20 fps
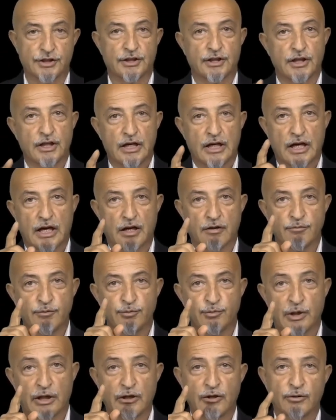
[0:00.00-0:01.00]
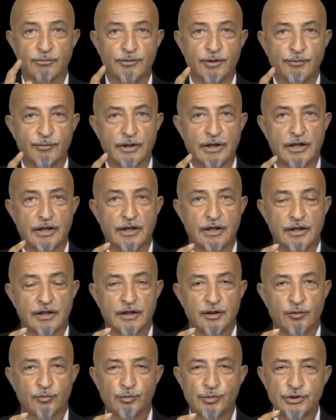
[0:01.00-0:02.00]
Watch my program. It's
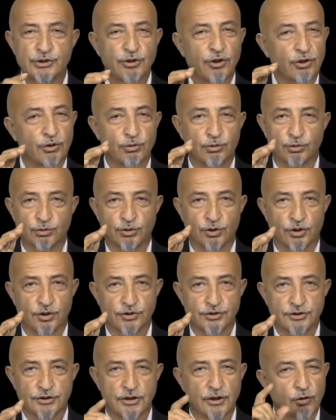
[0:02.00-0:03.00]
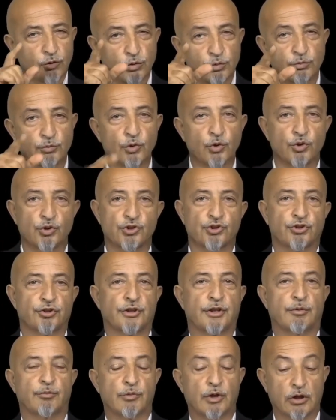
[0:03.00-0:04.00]
very short. Just listen very
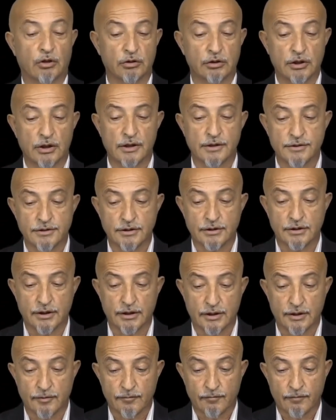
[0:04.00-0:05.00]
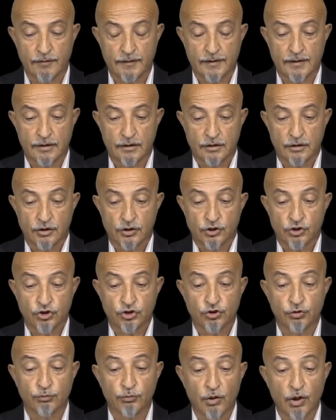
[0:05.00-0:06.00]
closely, because you have to know
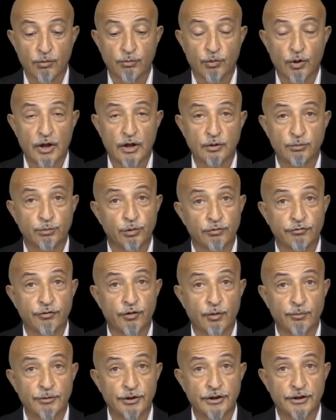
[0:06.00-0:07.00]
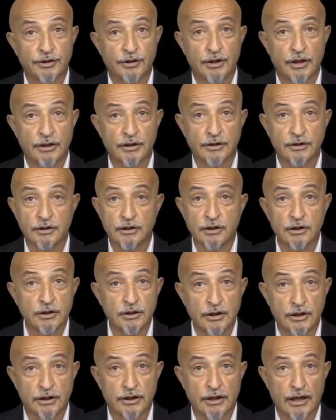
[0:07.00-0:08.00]
that in this religion that you
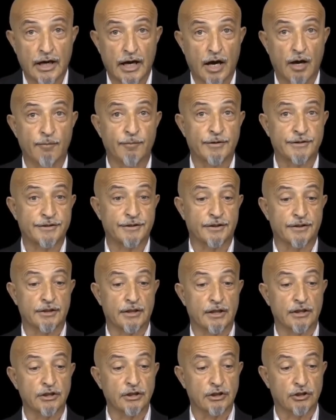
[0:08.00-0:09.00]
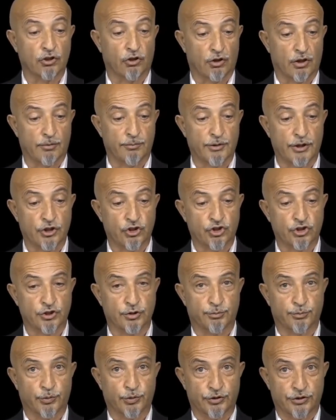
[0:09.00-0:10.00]
sacrifice your entire life for.
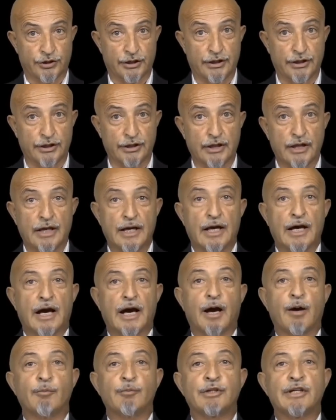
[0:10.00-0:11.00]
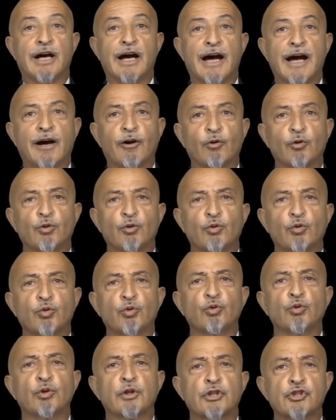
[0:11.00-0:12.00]
What exactly are your rights
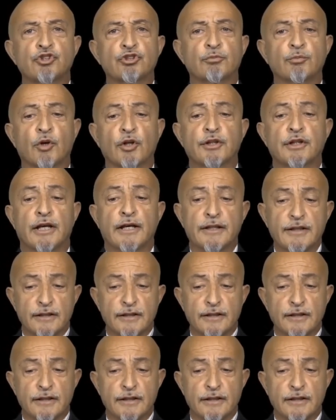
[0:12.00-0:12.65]
in this lifetime?